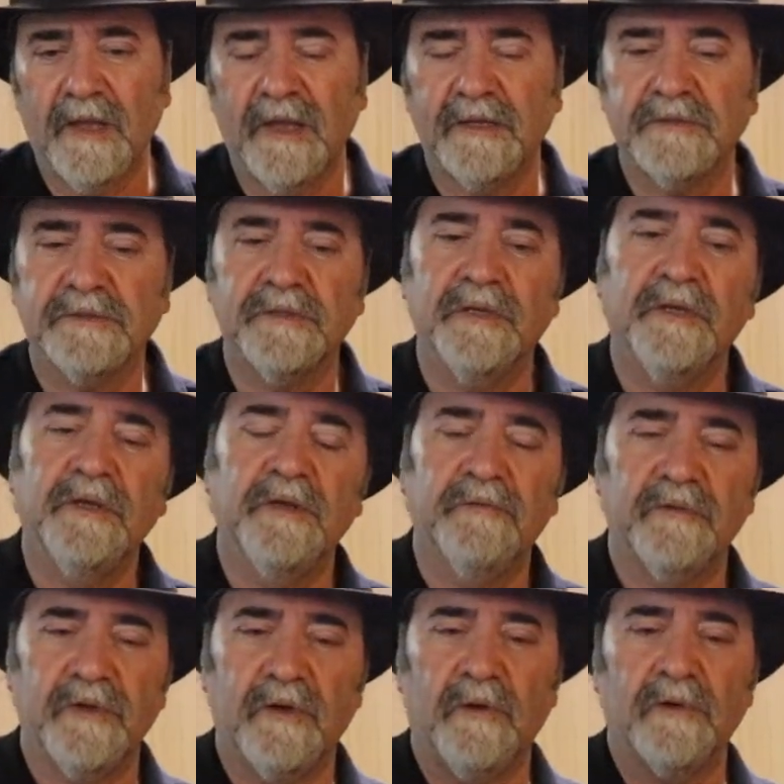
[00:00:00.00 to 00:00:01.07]
Nice.
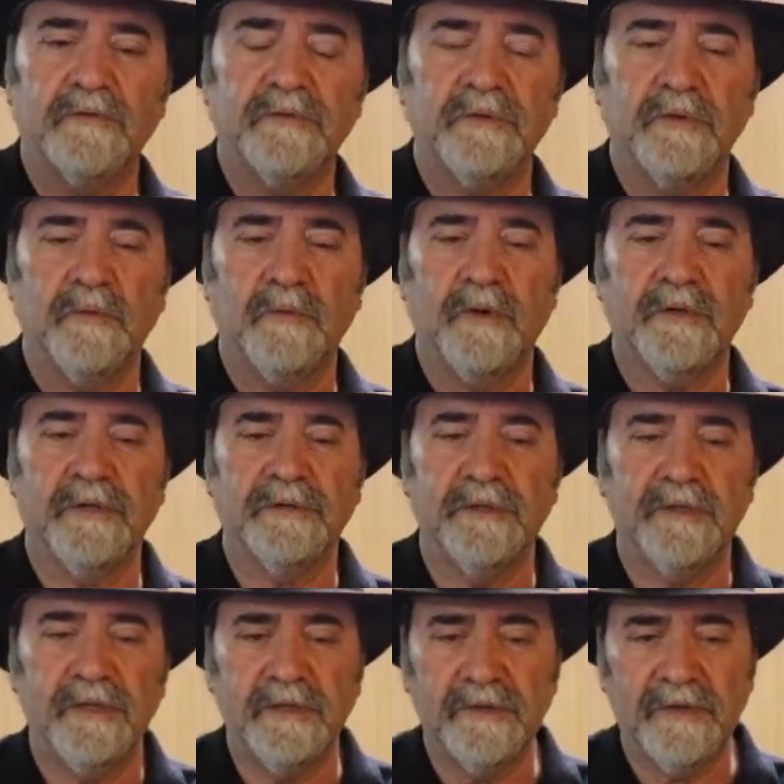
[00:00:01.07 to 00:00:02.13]
If we go to the one
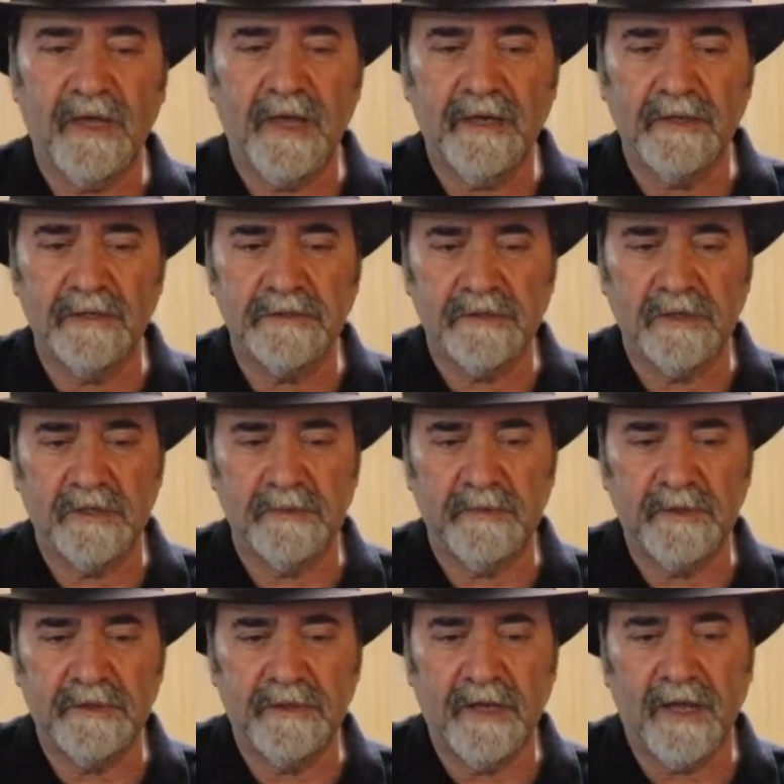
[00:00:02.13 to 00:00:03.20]
underneath that, it's going to
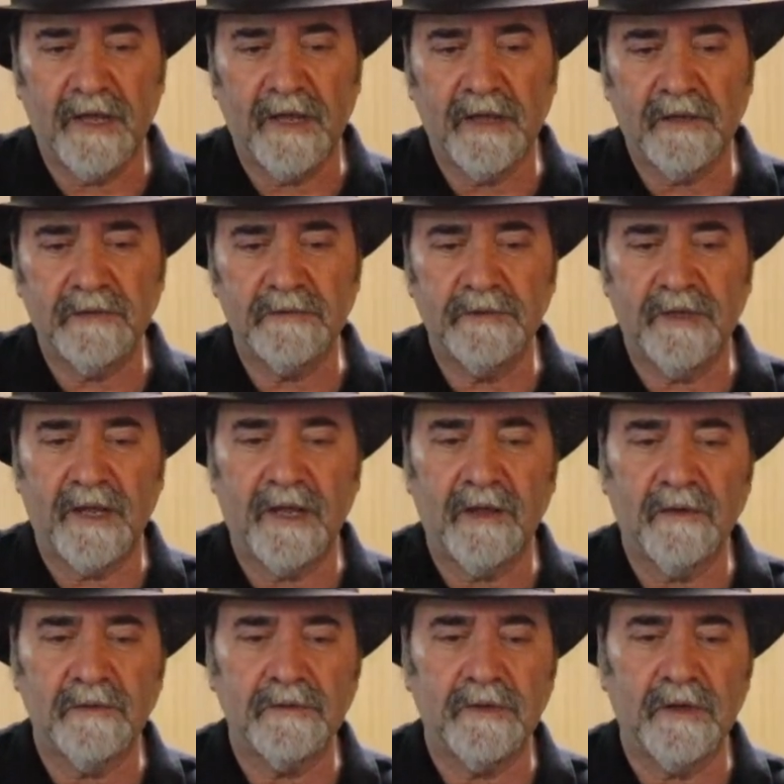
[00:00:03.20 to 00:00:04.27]
be down,
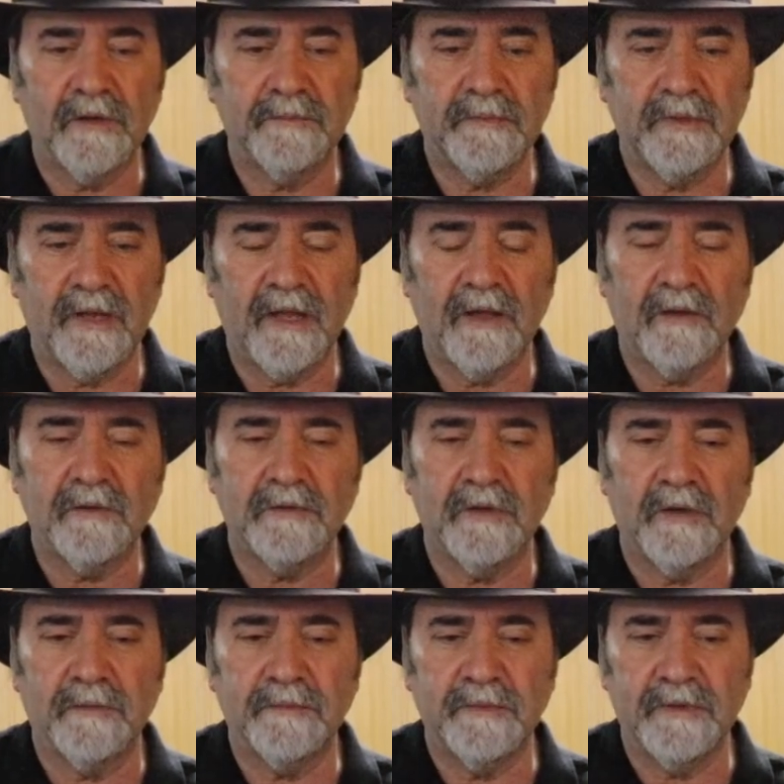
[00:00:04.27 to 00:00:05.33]
down, up, down,
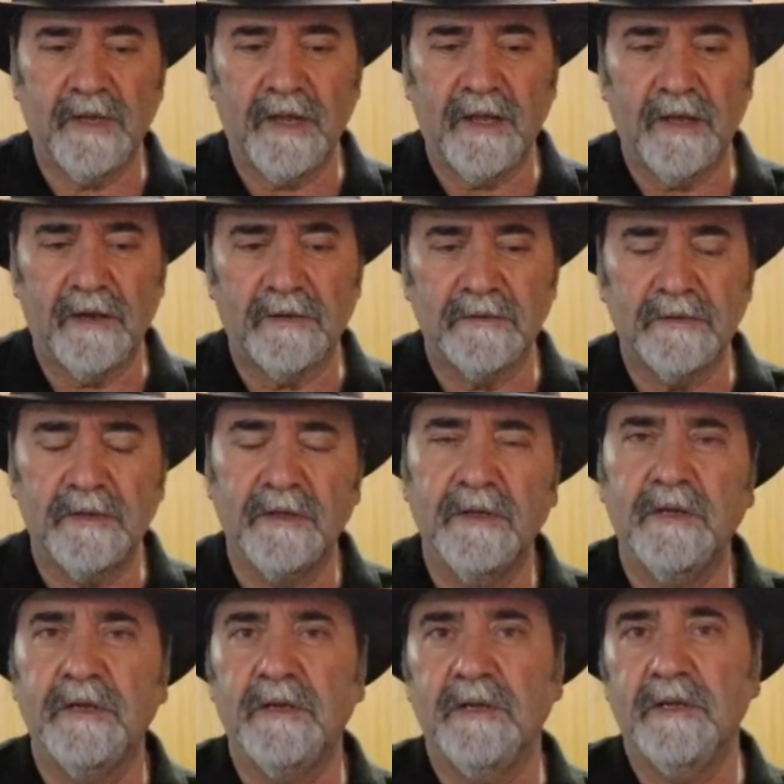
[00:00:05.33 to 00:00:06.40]
up, down.
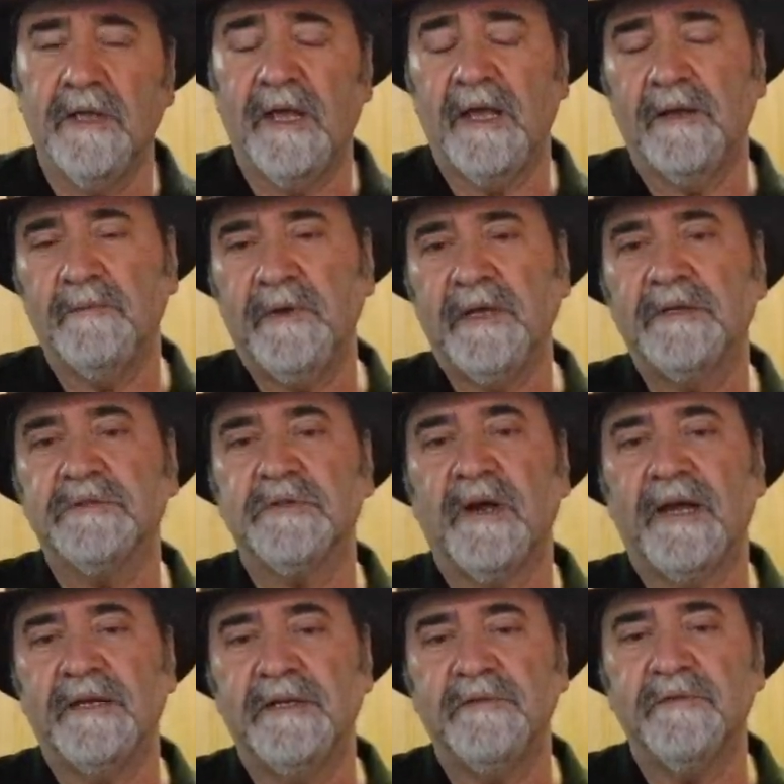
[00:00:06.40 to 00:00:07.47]
And we can
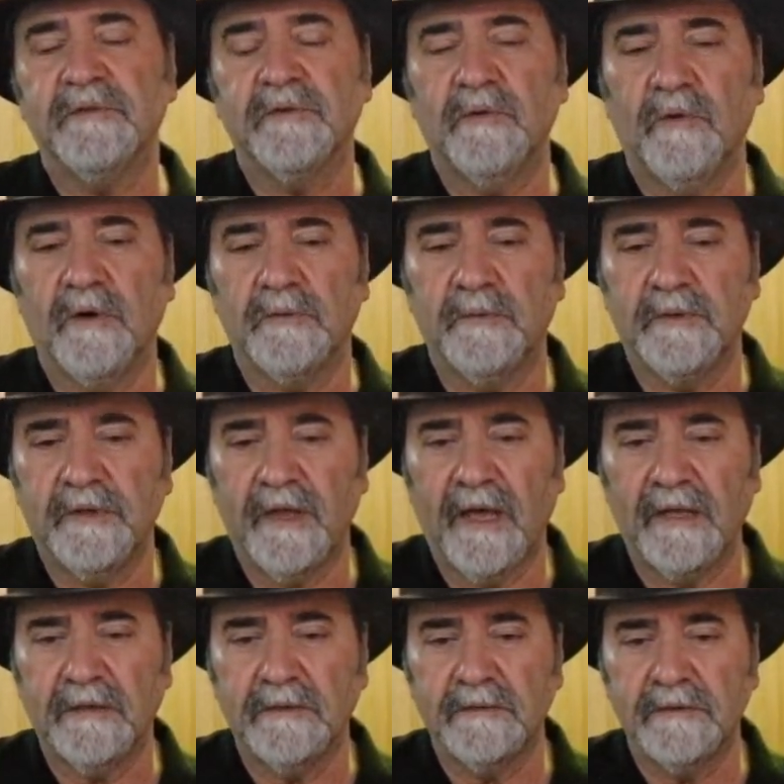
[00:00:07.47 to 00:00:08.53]
try a different chord with
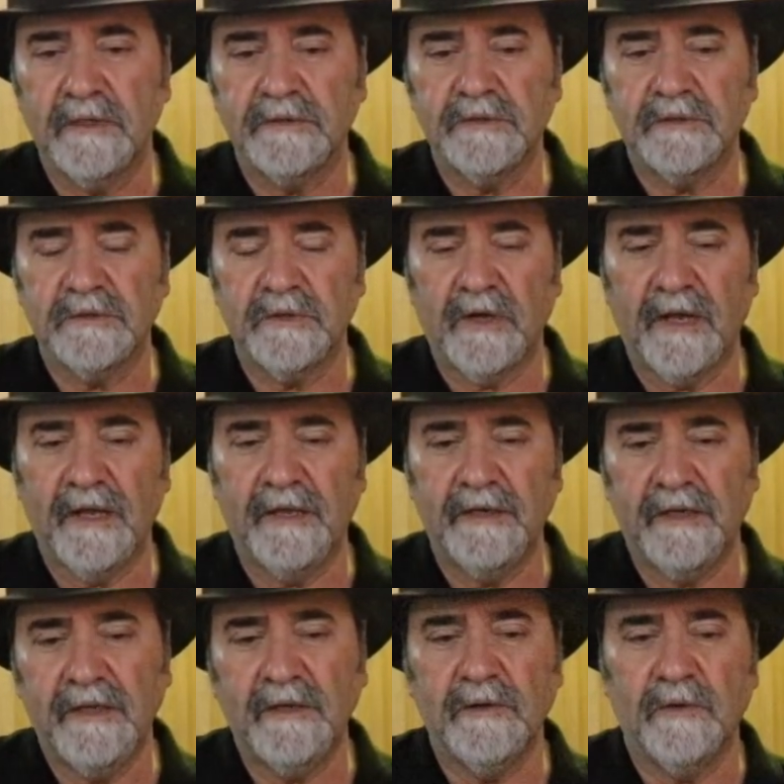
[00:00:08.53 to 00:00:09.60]
that. Let's try
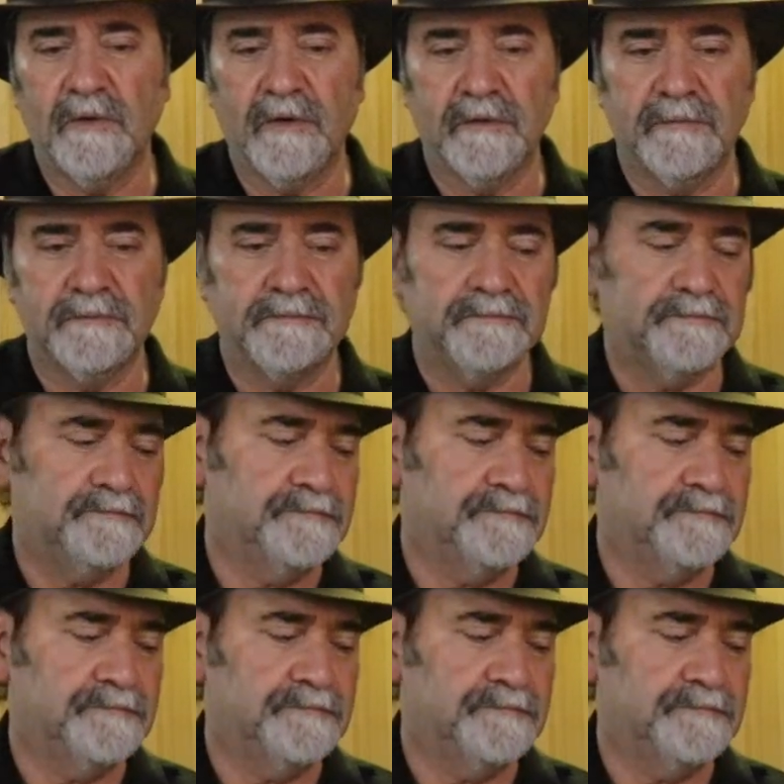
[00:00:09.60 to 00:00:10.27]
an E chord.